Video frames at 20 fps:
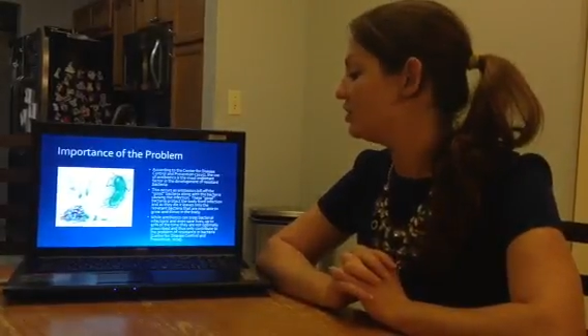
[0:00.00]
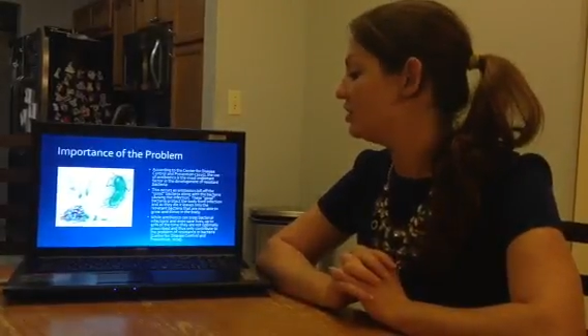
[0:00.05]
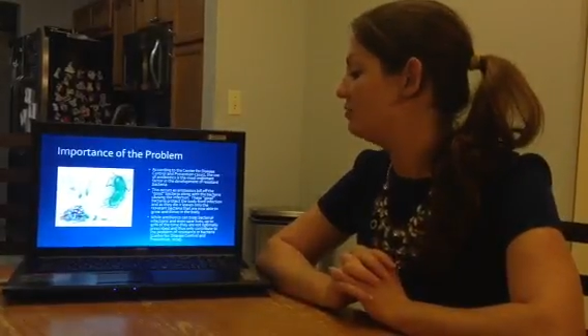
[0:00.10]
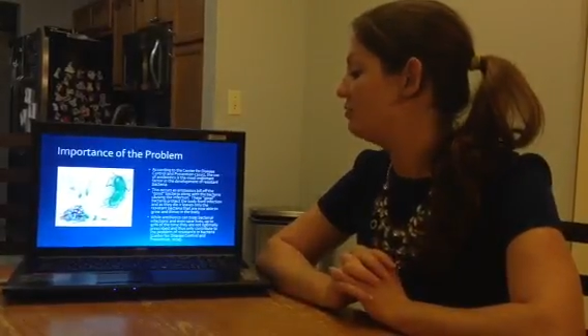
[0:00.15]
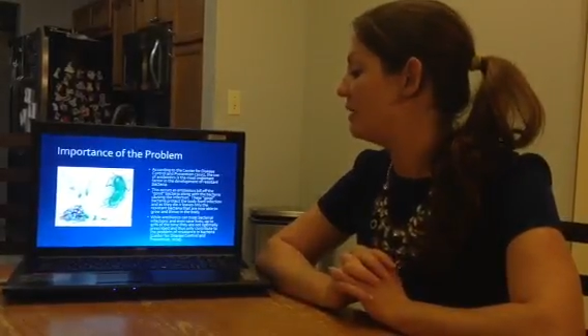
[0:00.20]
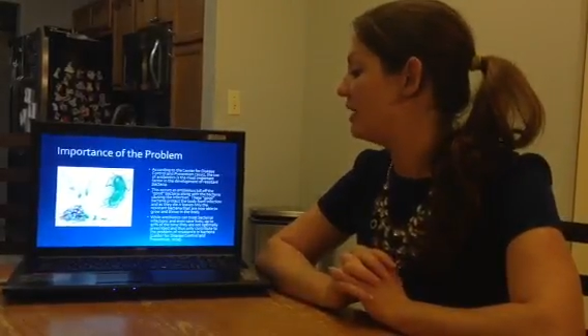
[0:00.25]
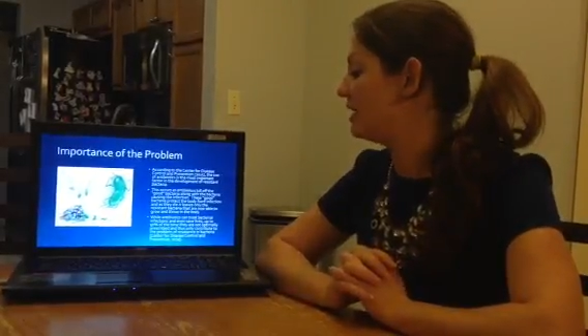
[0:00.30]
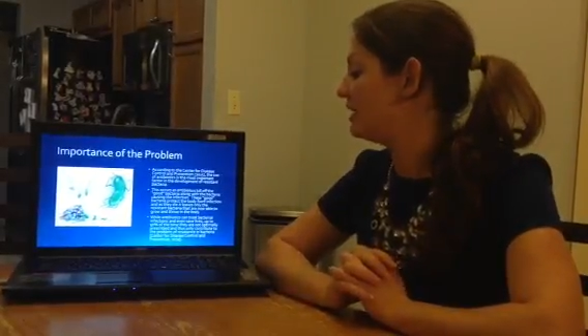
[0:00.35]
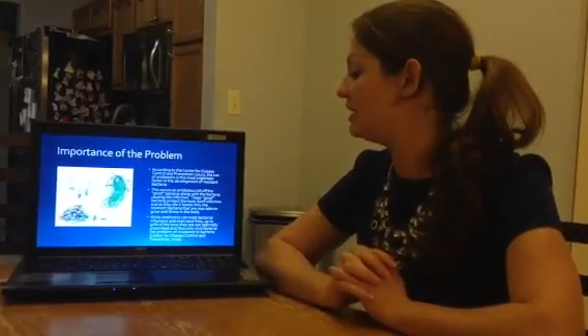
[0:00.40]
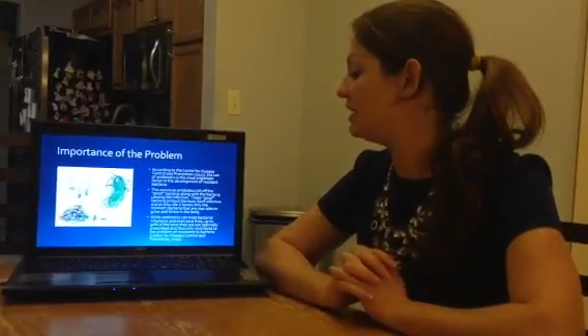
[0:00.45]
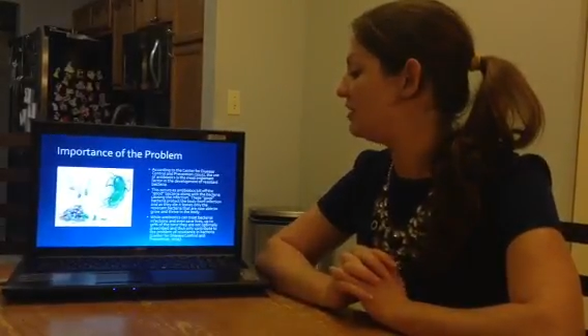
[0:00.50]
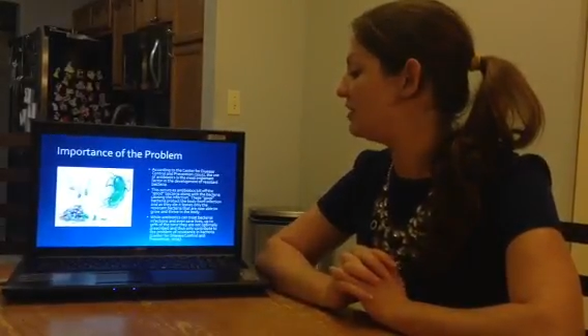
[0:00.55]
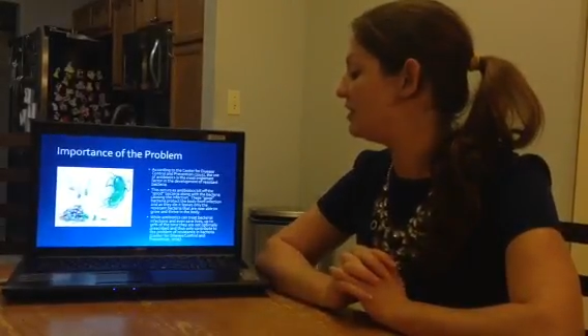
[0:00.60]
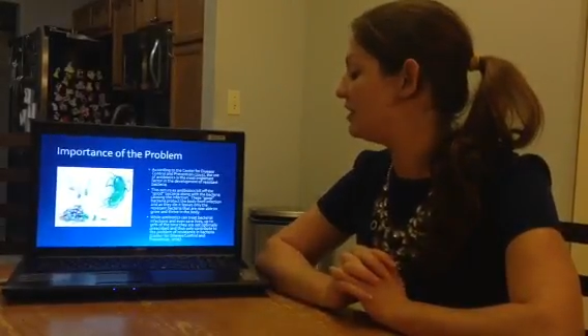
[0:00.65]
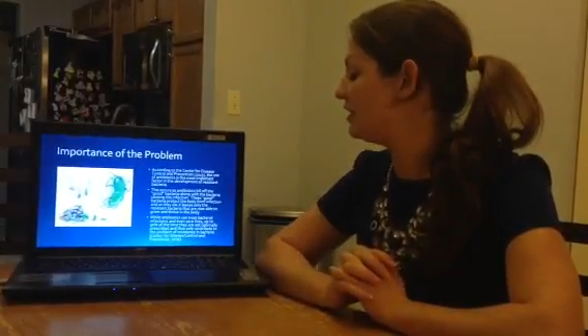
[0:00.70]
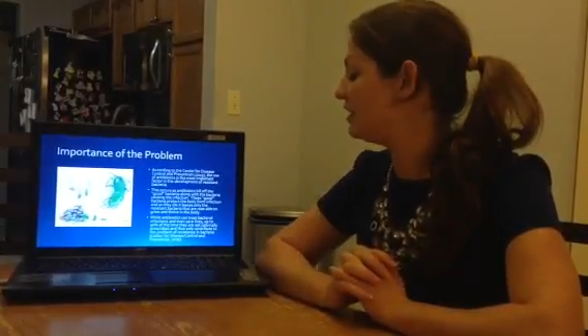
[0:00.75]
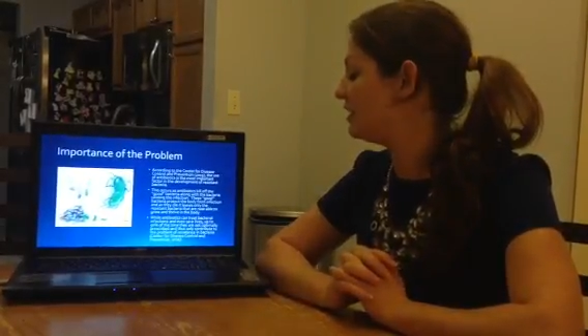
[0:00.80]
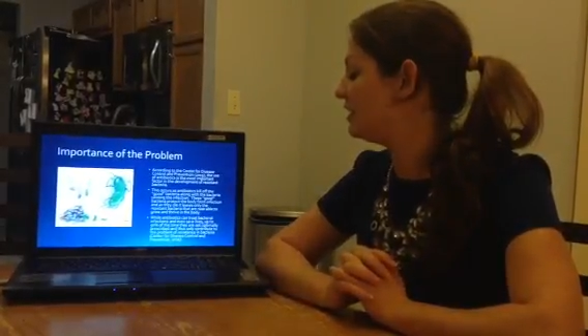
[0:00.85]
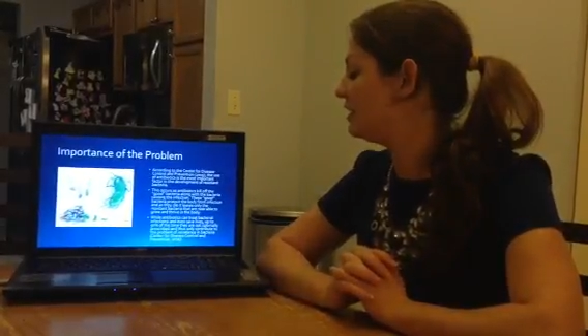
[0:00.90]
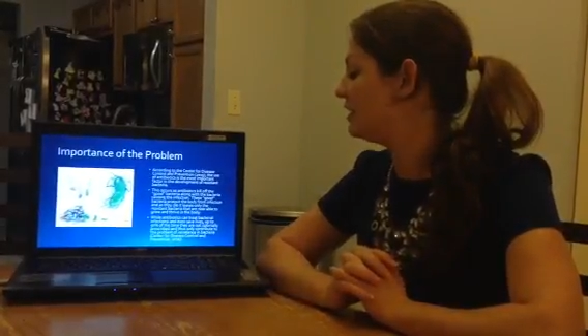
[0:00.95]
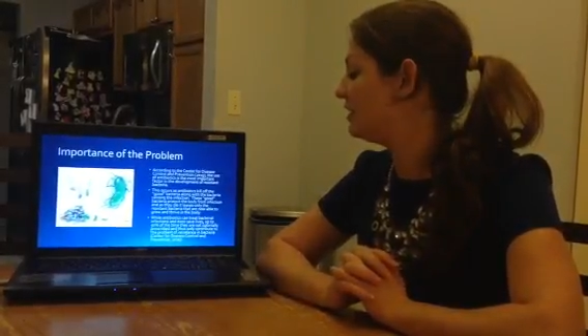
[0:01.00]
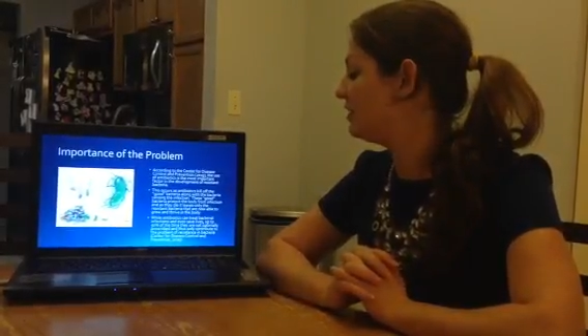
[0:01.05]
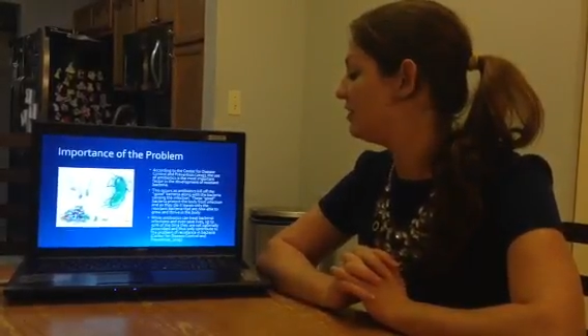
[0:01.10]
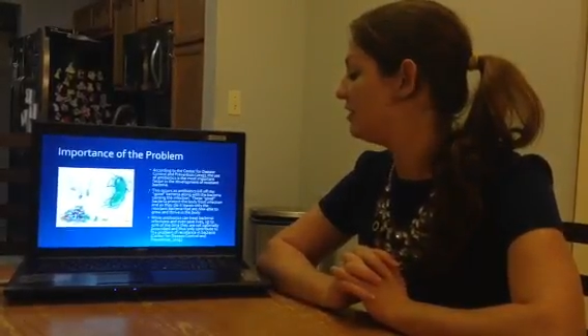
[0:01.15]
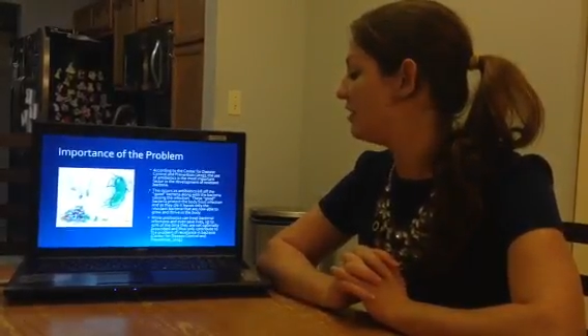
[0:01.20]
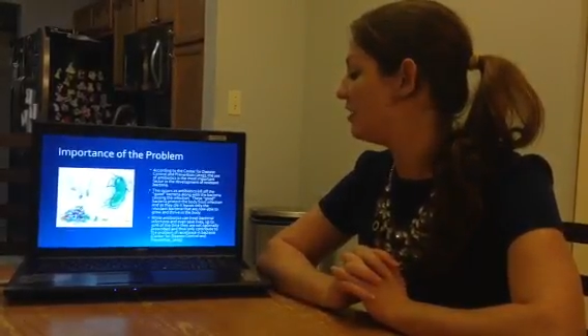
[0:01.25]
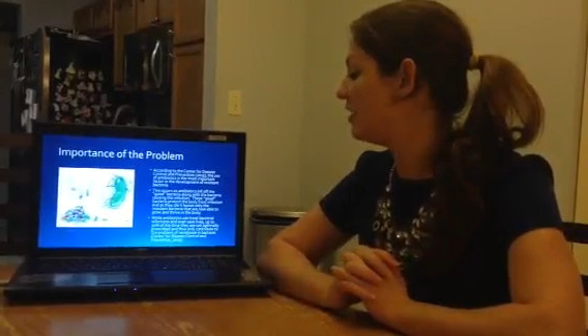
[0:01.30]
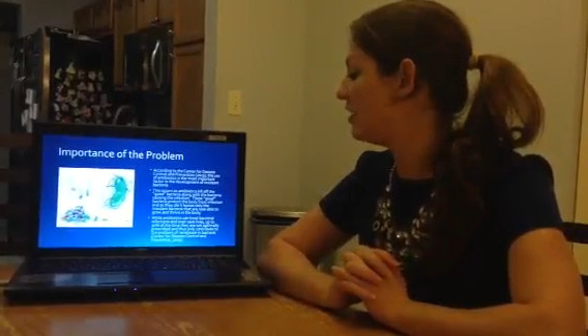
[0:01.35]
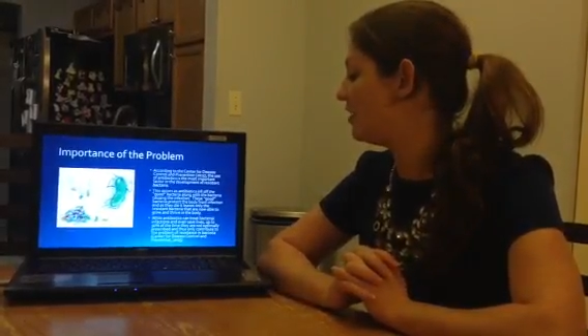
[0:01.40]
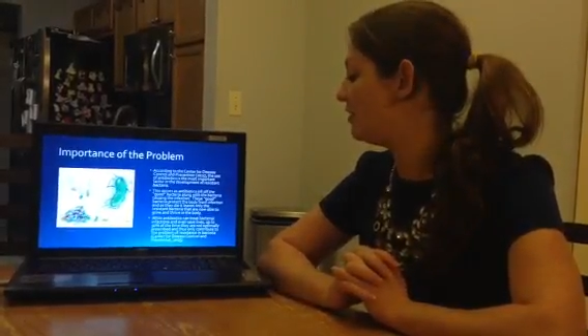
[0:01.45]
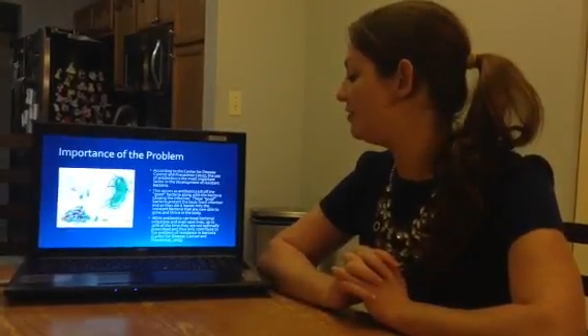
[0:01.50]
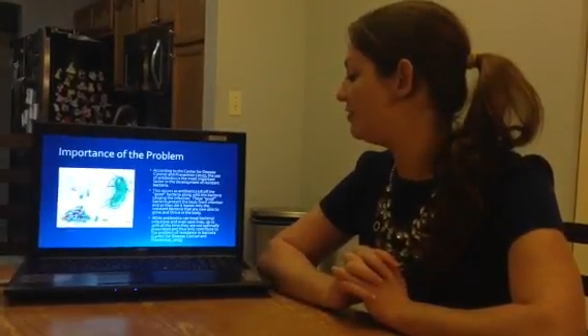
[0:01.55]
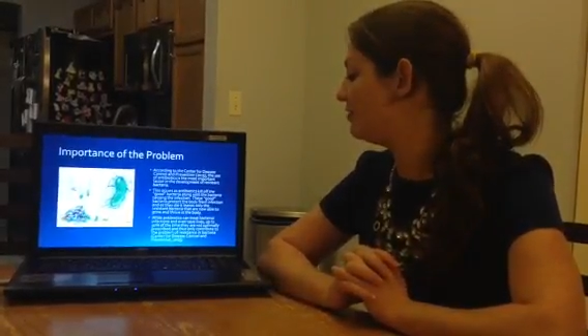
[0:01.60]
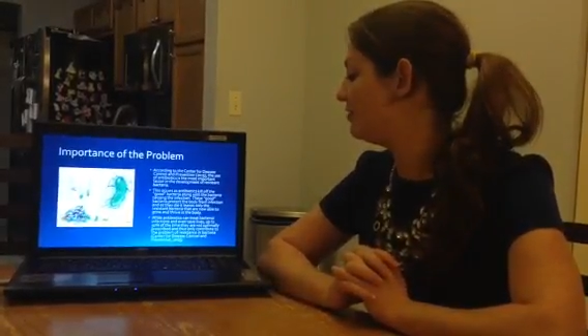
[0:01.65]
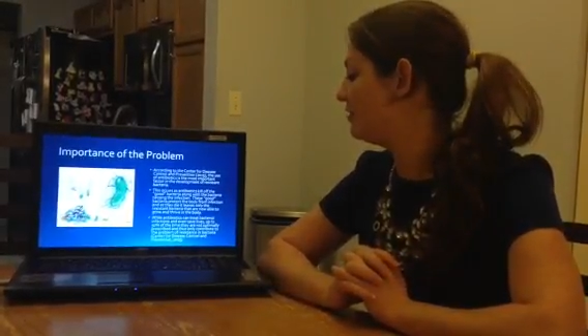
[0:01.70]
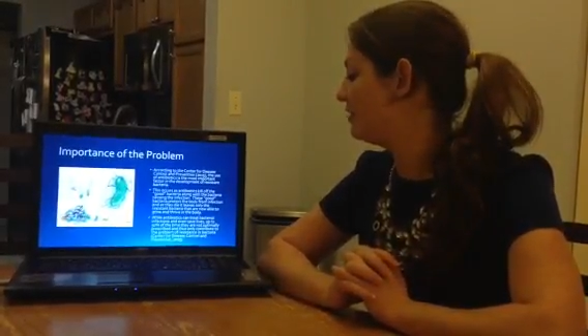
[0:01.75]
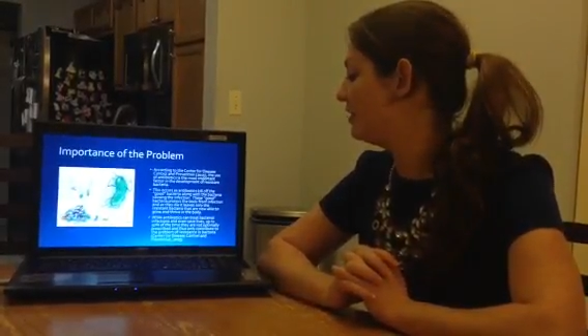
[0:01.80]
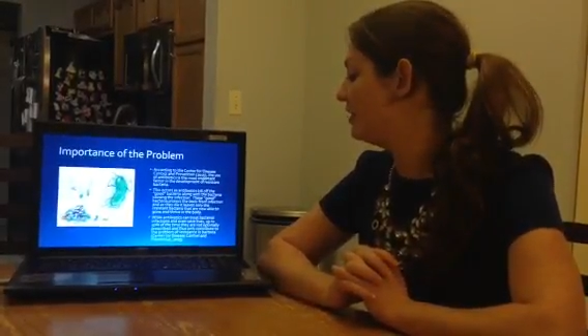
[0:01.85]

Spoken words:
antibiotics kill off